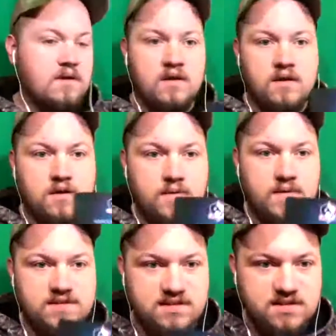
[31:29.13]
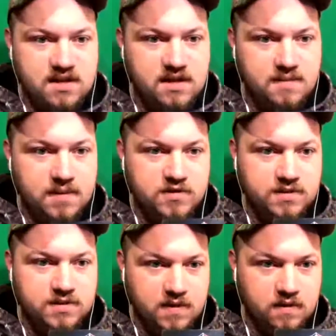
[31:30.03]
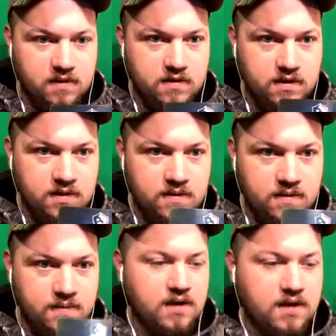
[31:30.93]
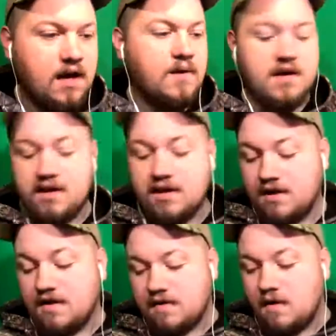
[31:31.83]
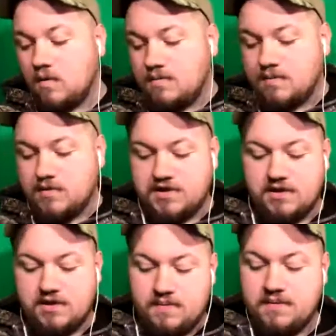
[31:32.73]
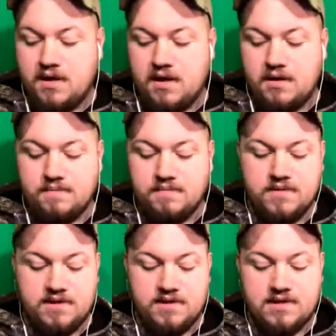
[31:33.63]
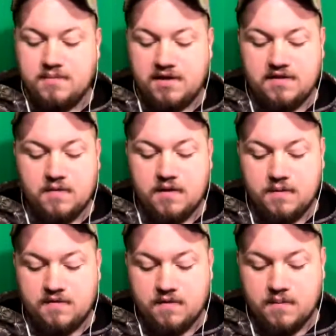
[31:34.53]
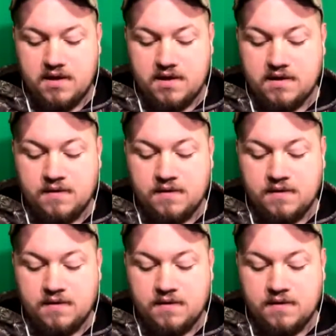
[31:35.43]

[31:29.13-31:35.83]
USCCA membership card. I went ahead and got the gold membership. That seemed like the right one for me.